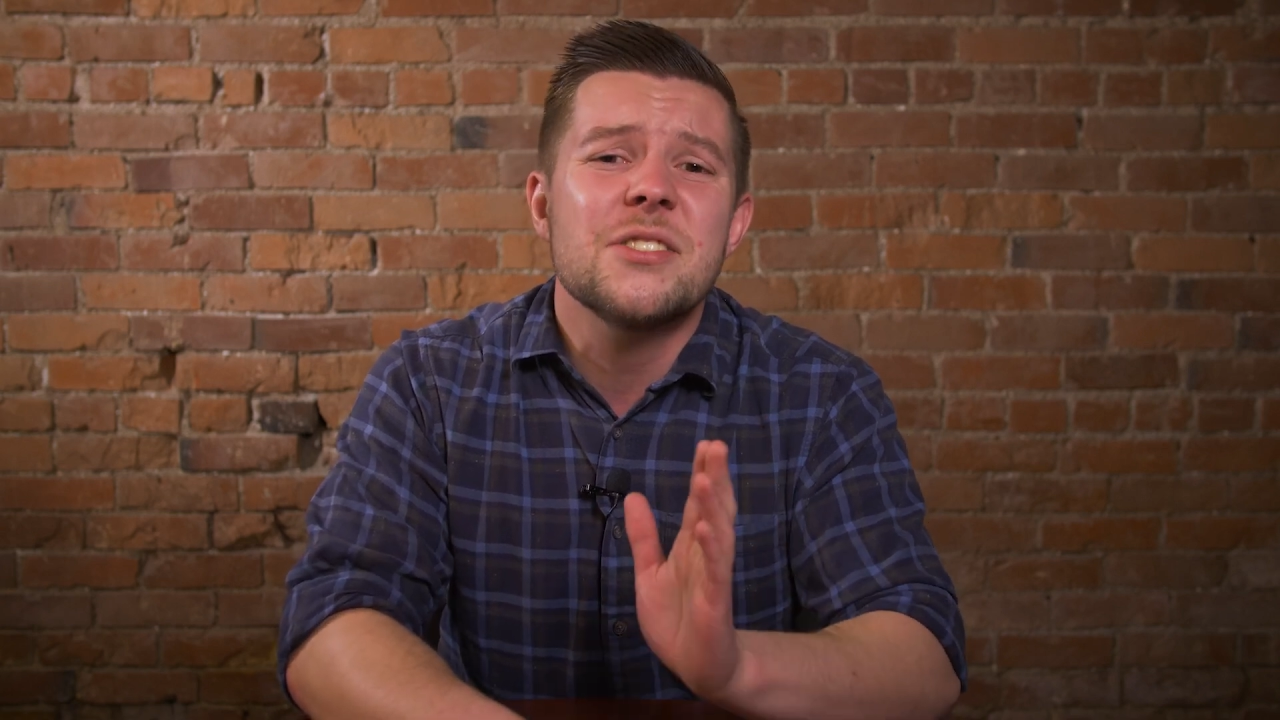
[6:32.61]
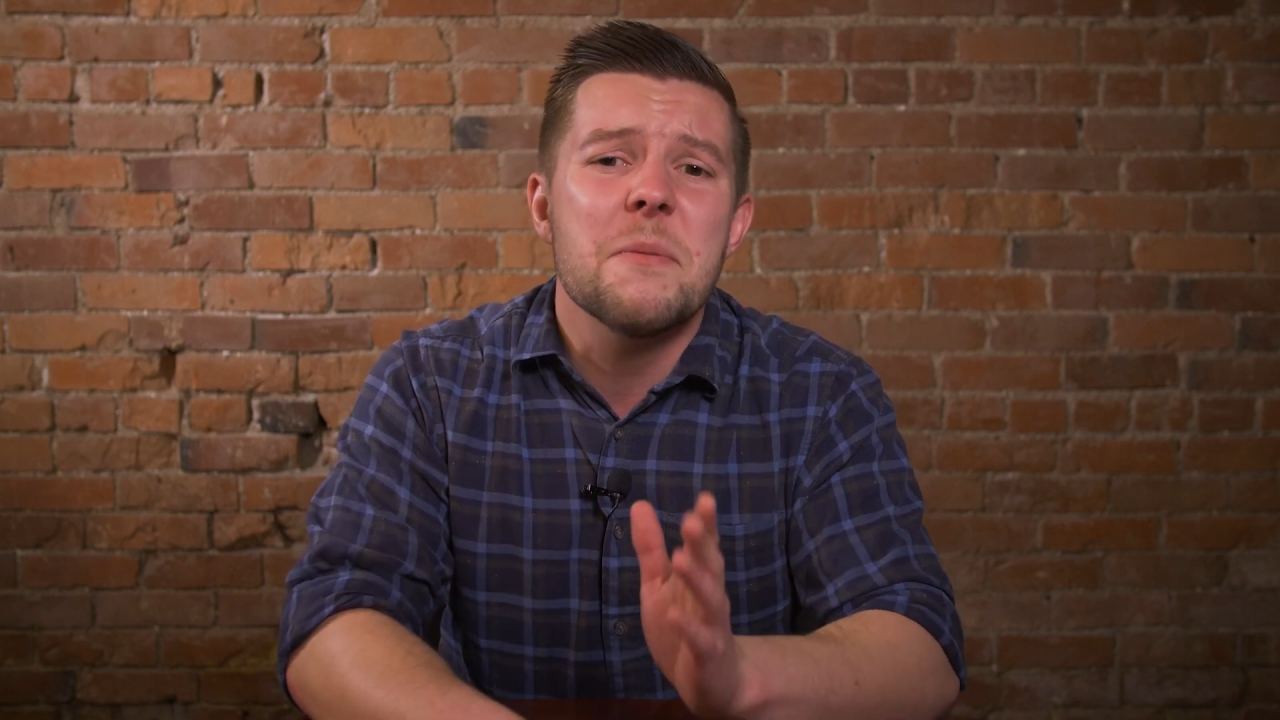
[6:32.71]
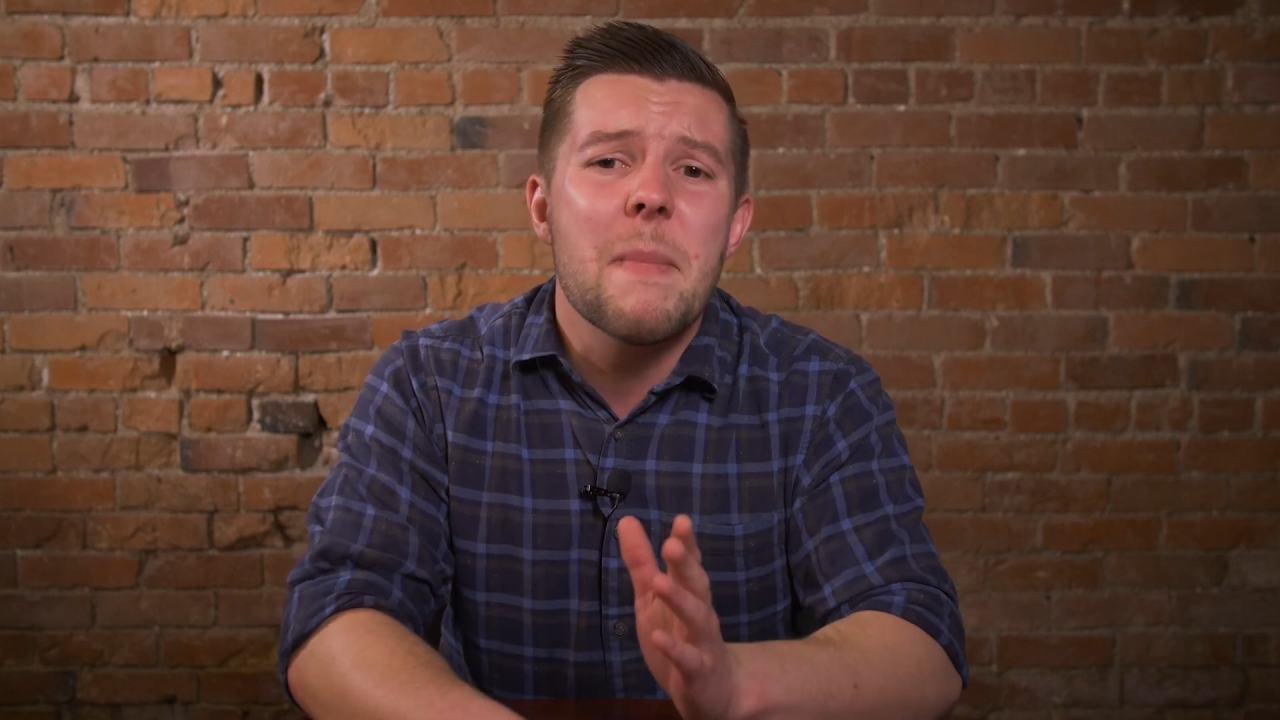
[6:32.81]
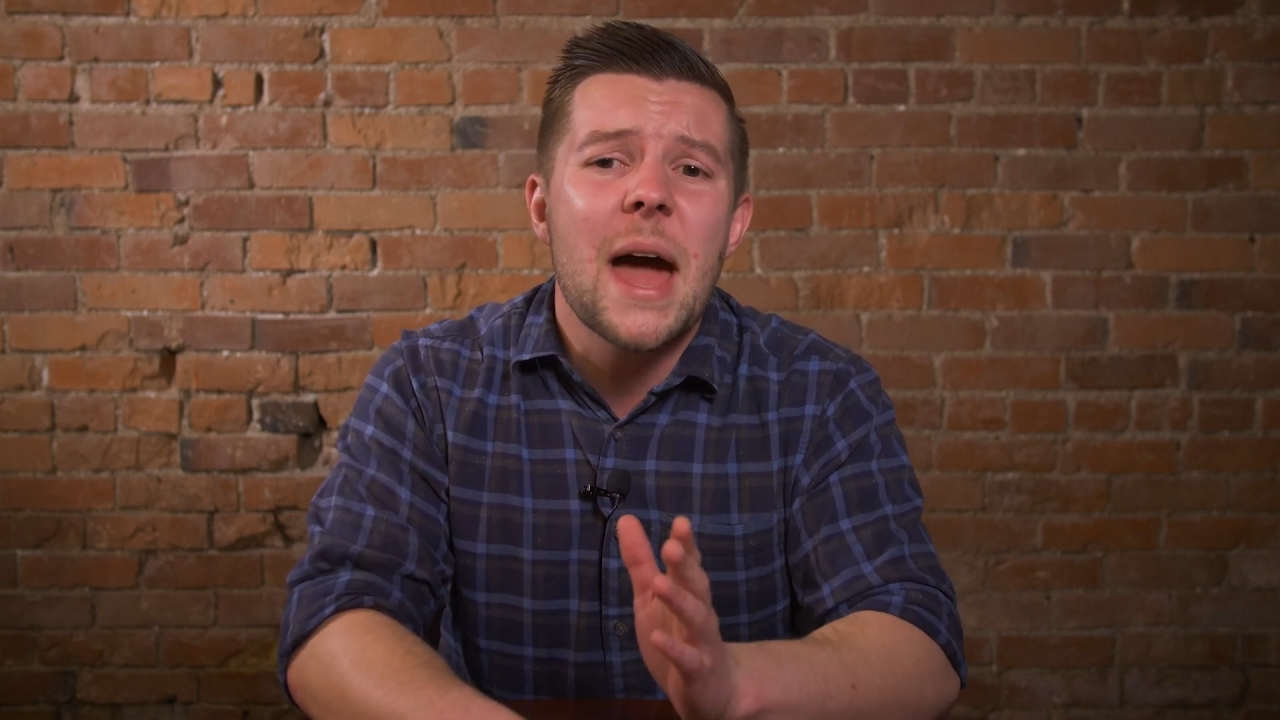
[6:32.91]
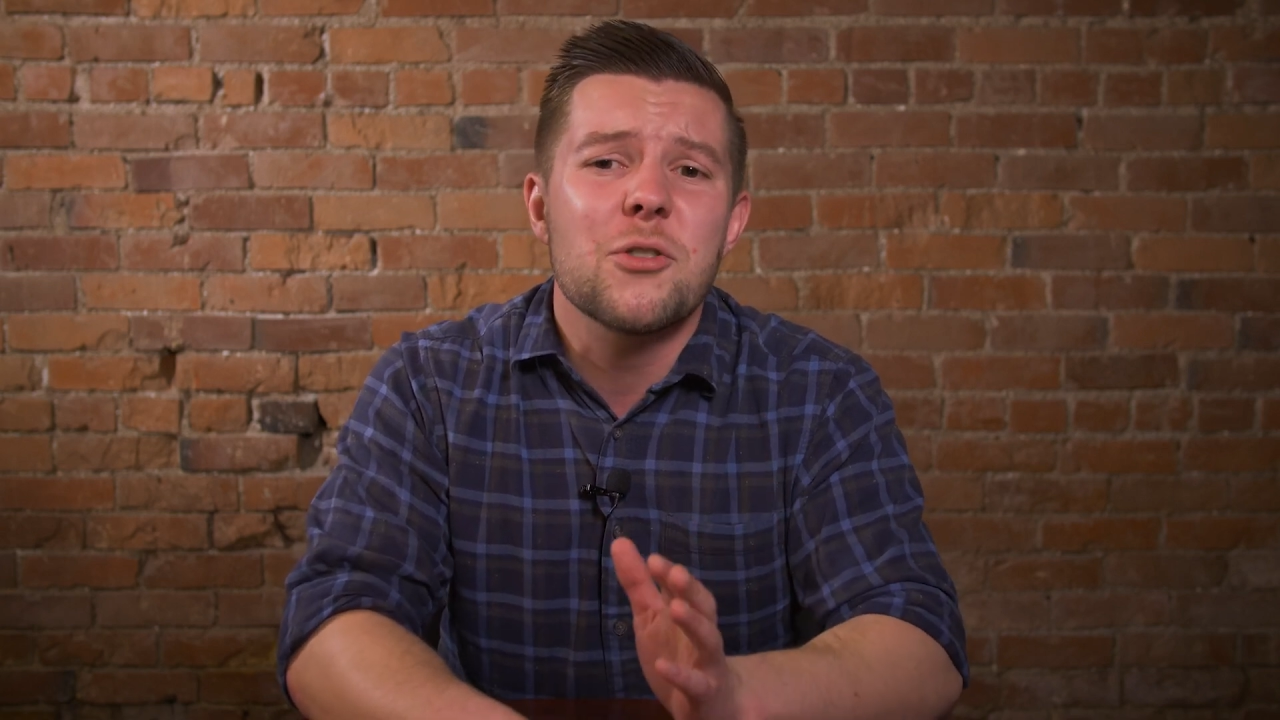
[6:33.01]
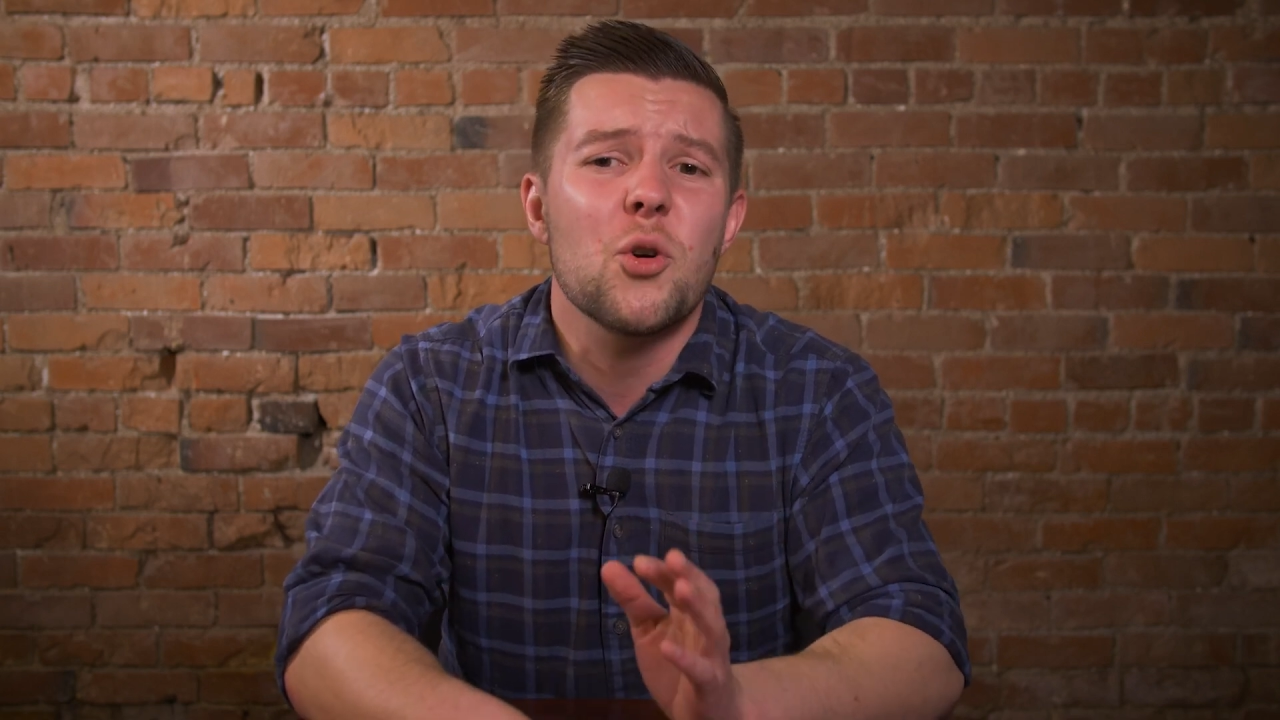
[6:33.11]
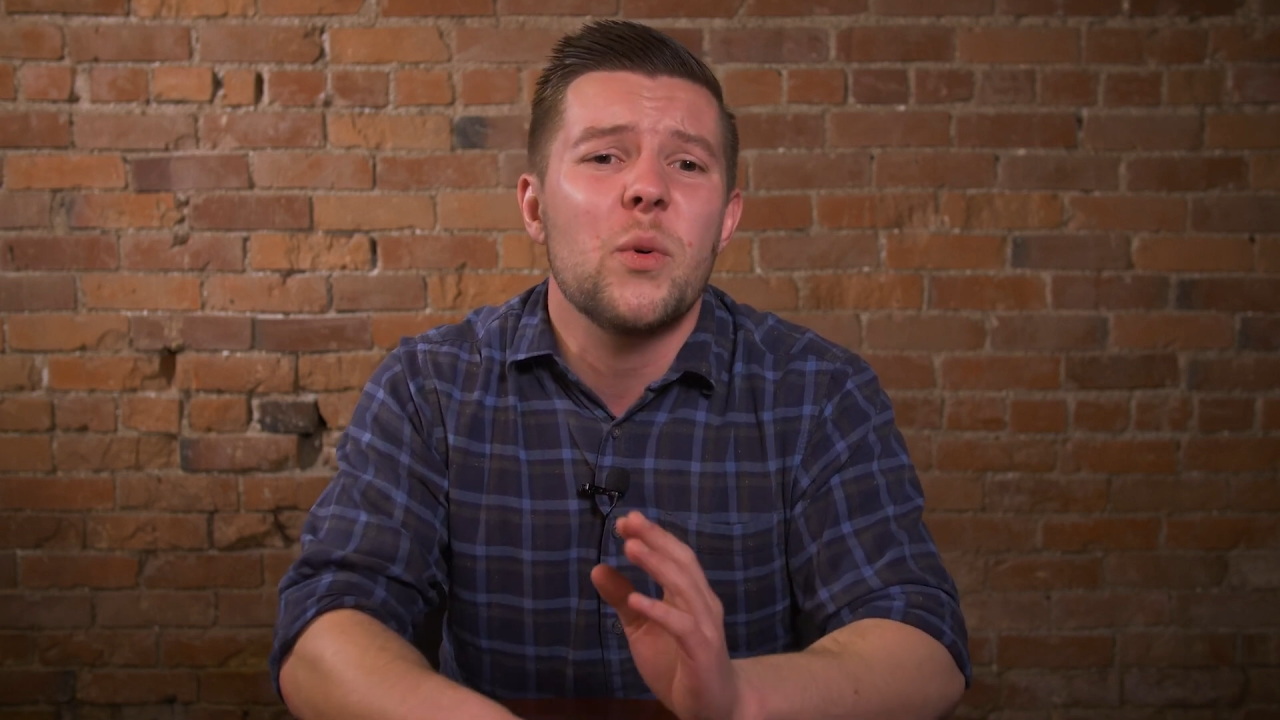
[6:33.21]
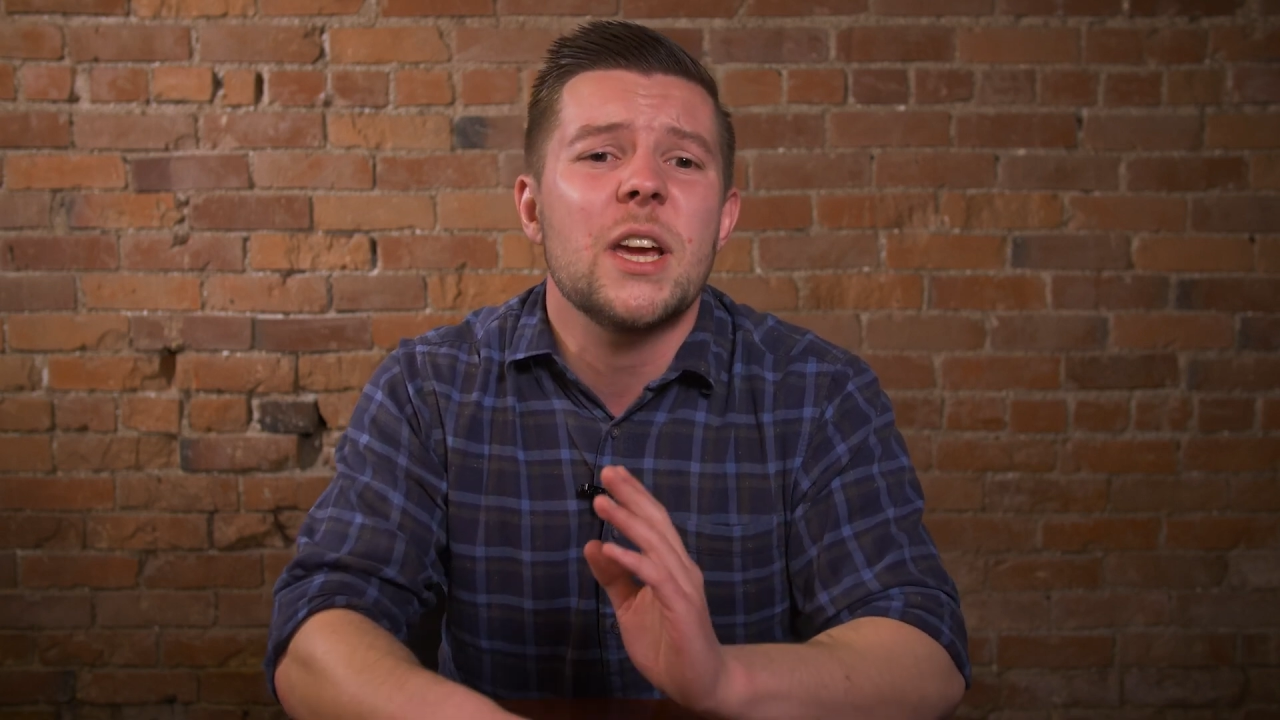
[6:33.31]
to matter when